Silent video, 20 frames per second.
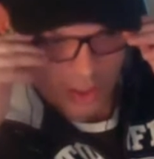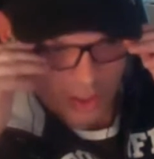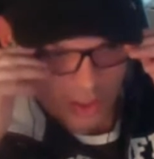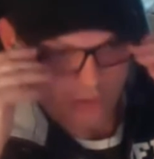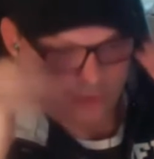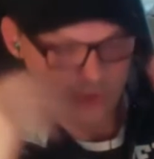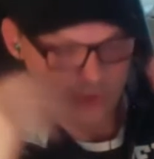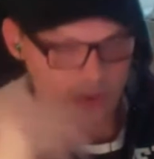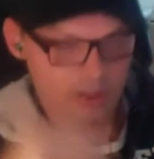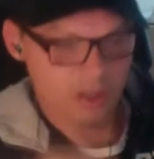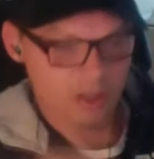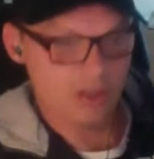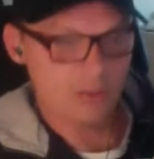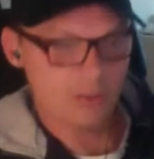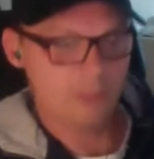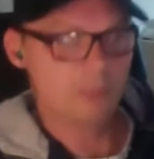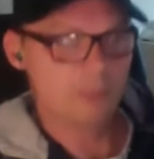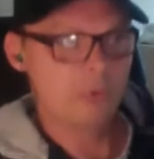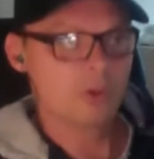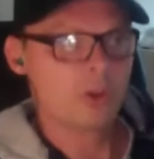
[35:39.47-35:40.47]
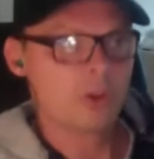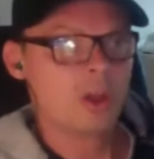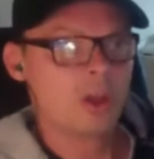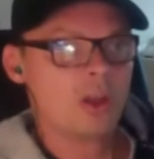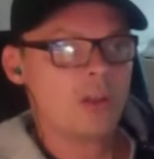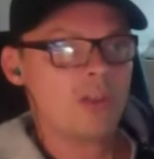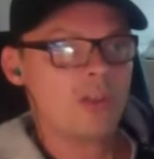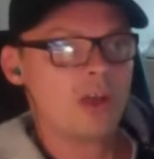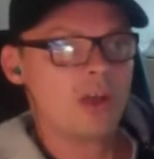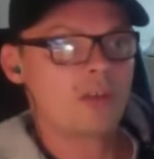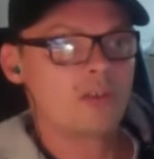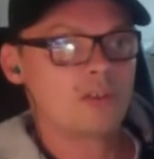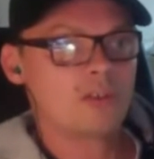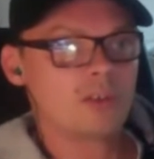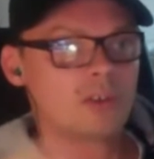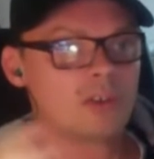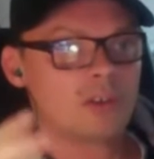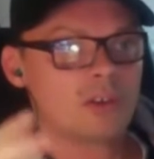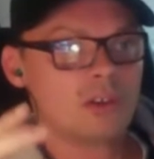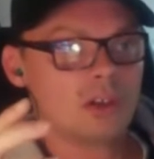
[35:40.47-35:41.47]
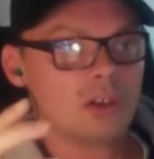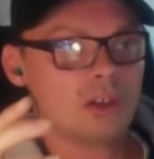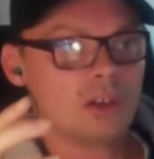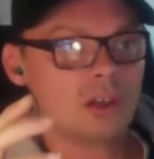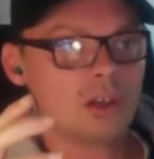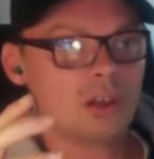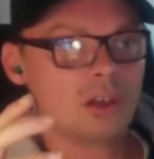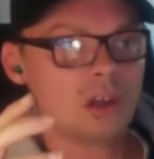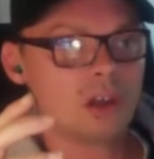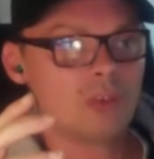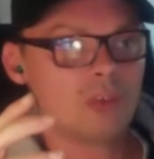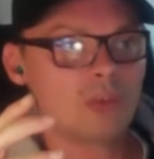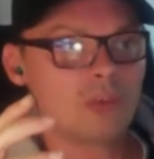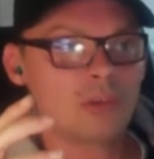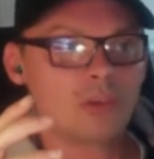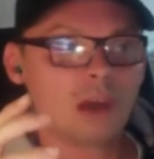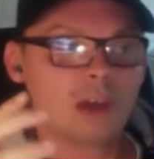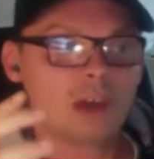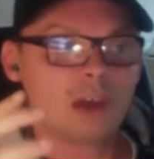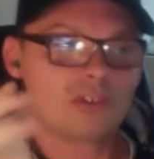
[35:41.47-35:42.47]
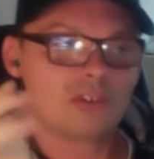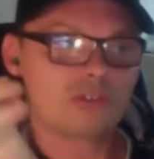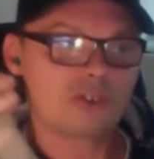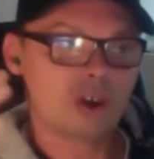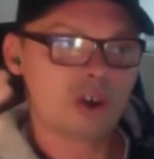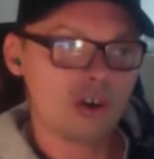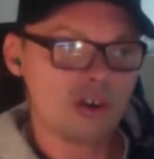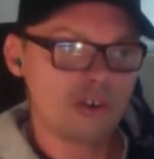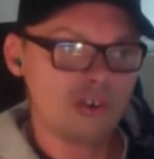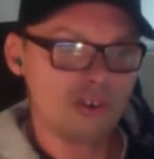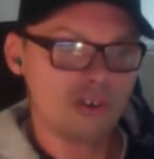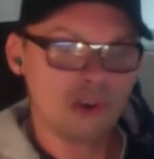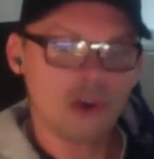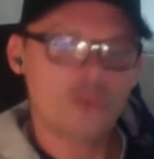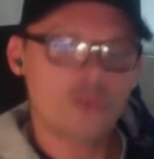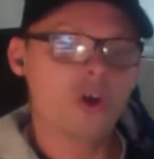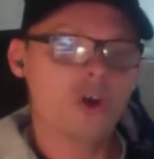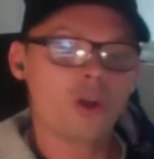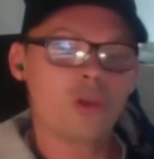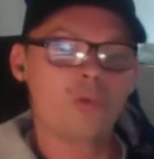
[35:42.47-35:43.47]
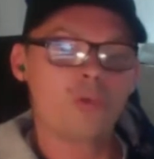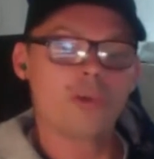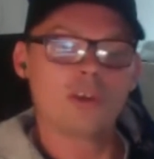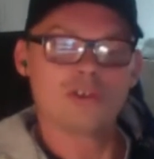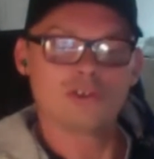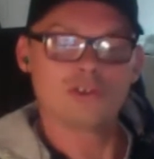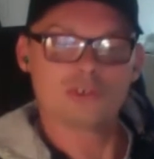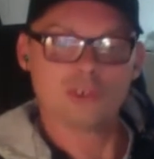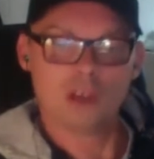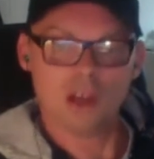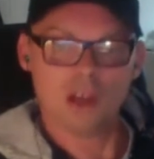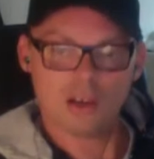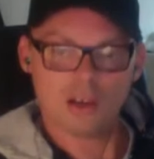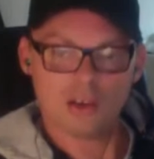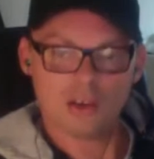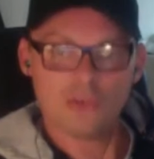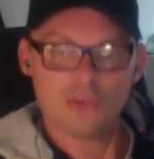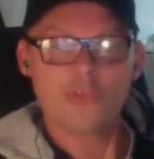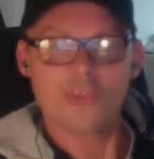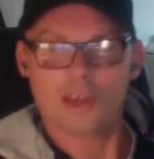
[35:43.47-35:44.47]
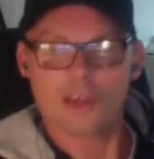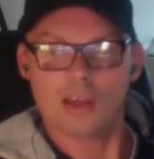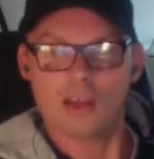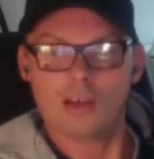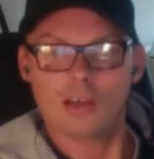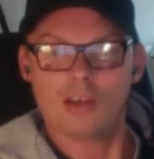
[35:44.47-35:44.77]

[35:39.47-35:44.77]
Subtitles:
is that compromises are not always a good thing,